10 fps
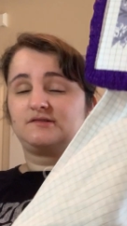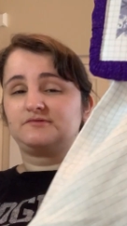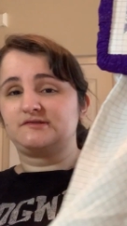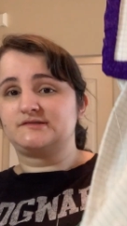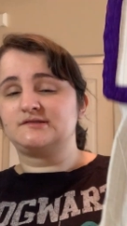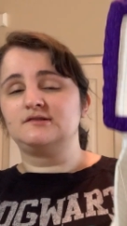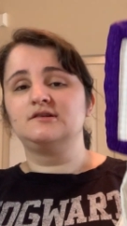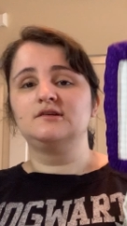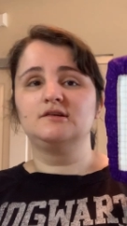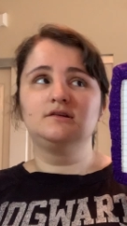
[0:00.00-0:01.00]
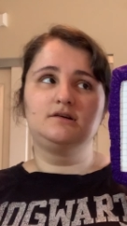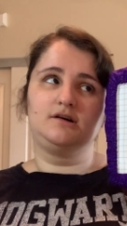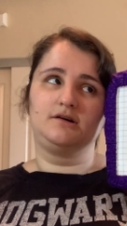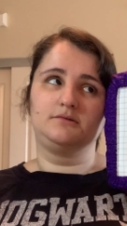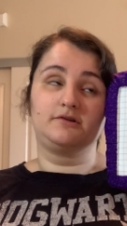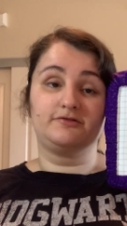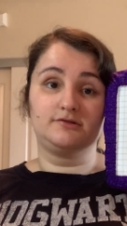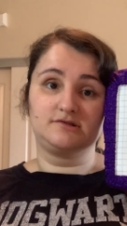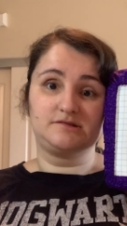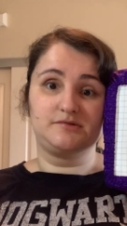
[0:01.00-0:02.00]
it was um, our
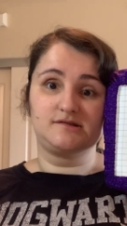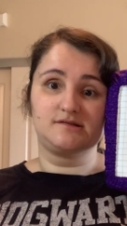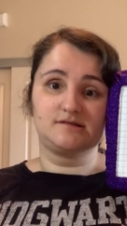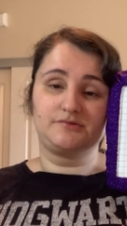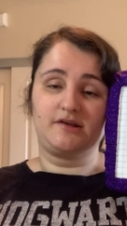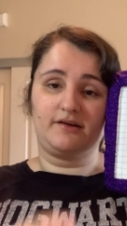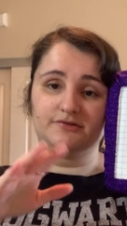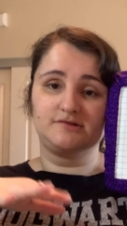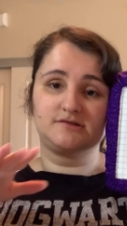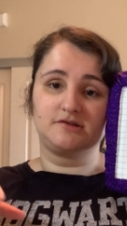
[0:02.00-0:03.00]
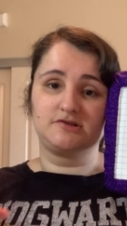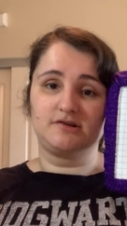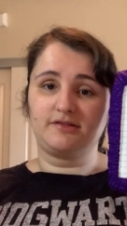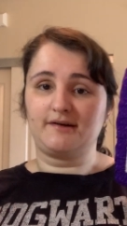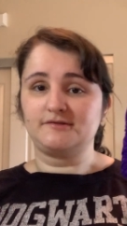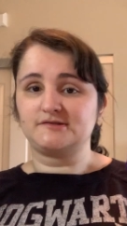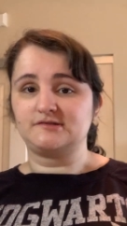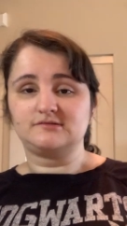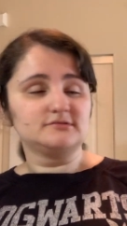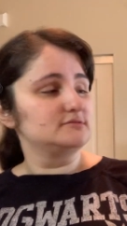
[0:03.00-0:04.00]
focus pieces we have to stitch a
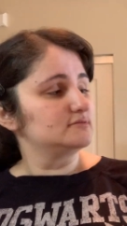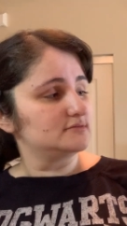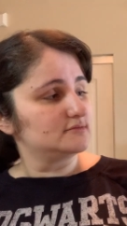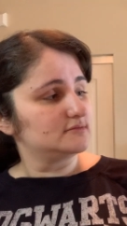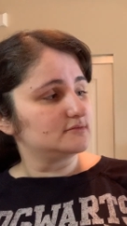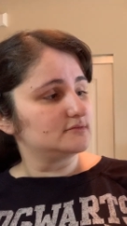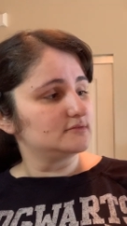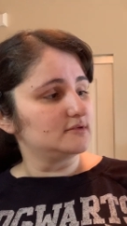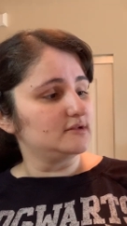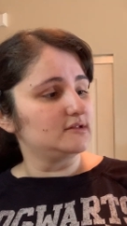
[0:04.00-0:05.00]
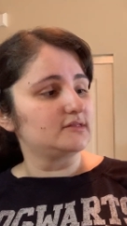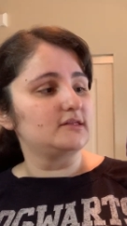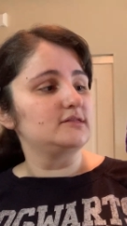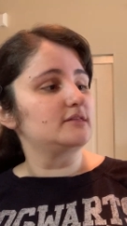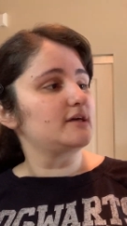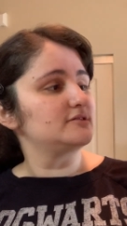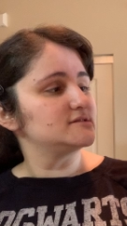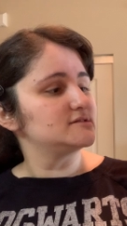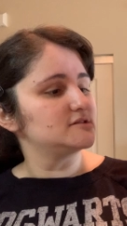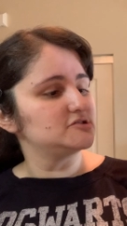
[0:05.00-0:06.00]
thousand in a, in a
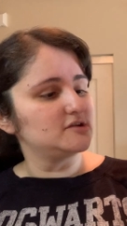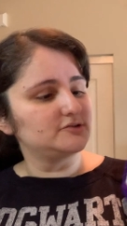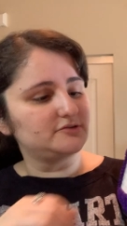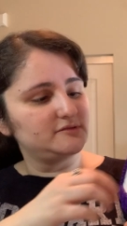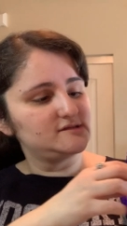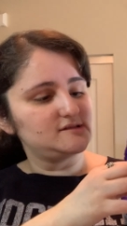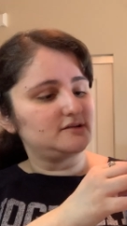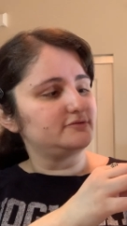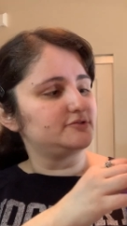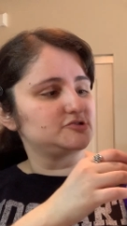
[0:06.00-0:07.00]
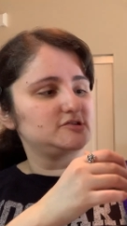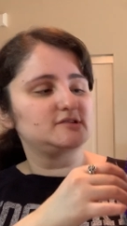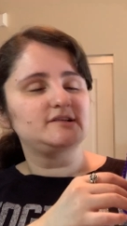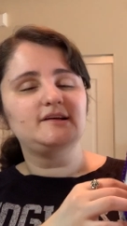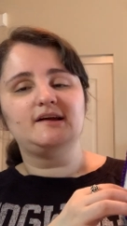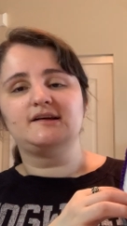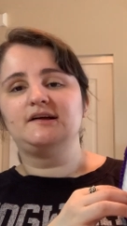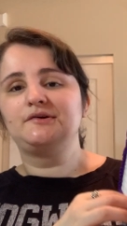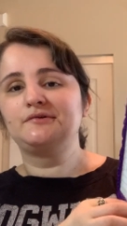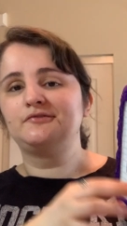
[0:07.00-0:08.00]
thousand stitch increments and unfortunately I
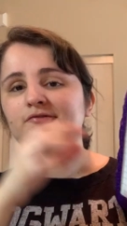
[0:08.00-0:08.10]
kind of